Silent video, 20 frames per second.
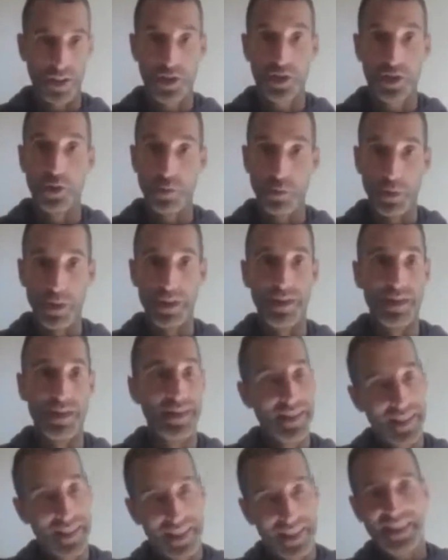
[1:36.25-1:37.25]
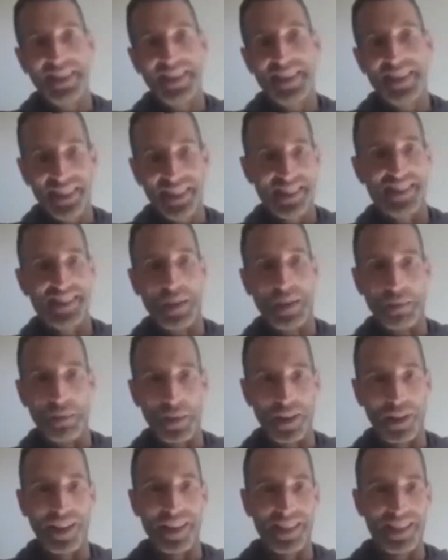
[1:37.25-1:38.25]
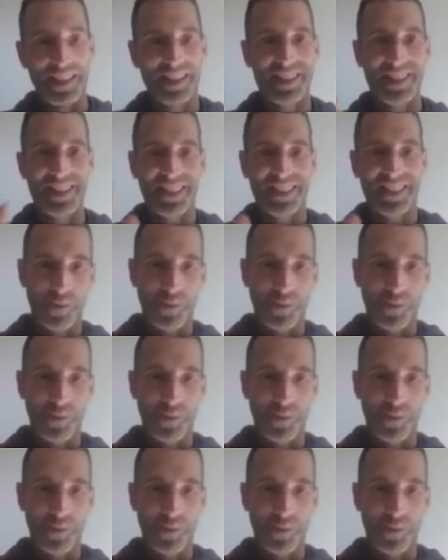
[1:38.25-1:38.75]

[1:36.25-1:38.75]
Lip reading: stupid simple is.